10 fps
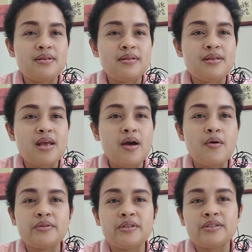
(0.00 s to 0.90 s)
the
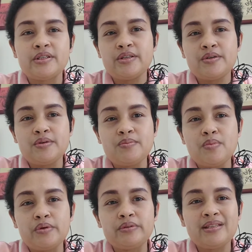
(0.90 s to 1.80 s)
hotel that you
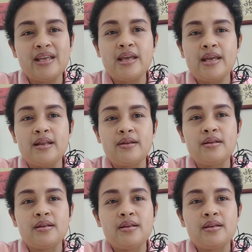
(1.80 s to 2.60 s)
booked in